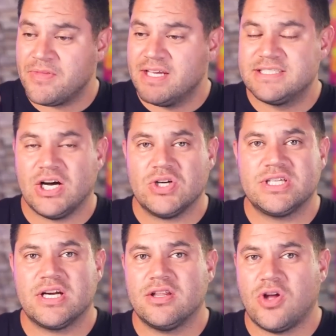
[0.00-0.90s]
sells
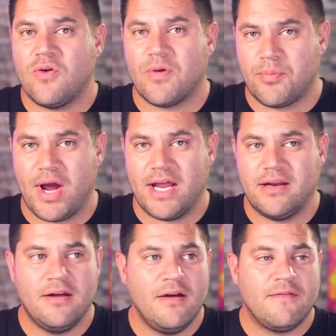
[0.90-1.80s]
a loaf of
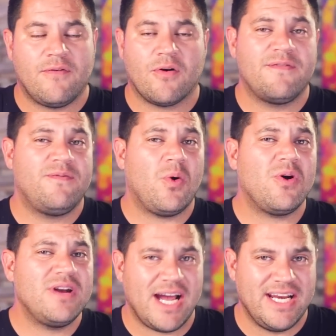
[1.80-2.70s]
bread for
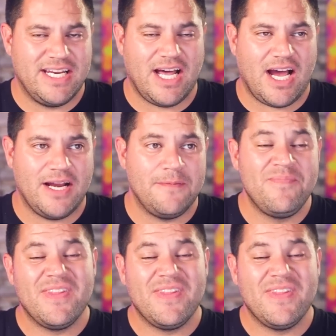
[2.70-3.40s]
$4.99.